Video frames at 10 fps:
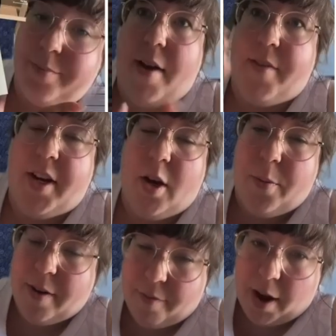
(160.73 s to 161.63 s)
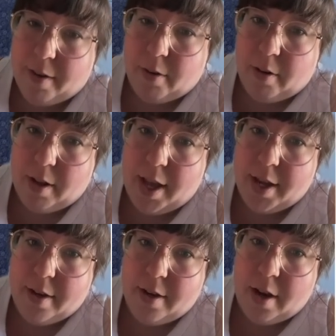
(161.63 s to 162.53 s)
My video went viral,
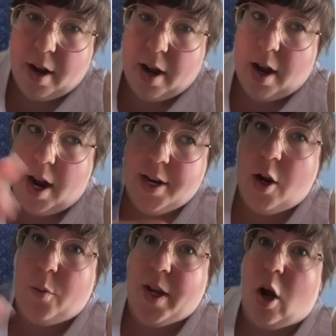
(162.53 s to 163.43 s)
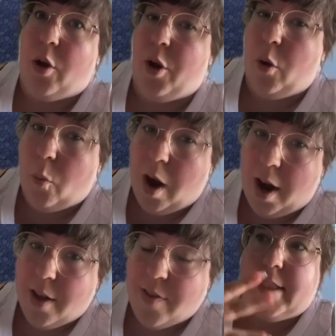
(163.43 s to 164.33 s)
and I know we all know
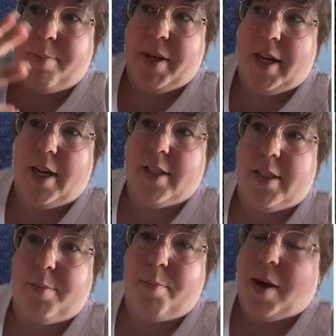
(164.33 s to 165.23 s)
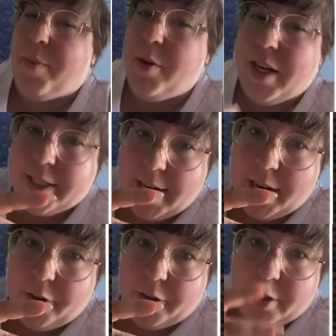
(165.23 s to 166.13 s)
why. It's because, by beauty
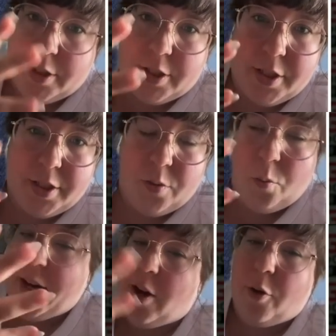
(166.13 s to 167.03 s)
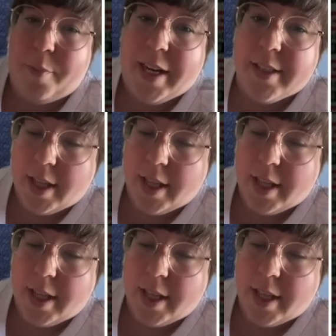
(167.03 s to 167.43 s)
standards, we don't make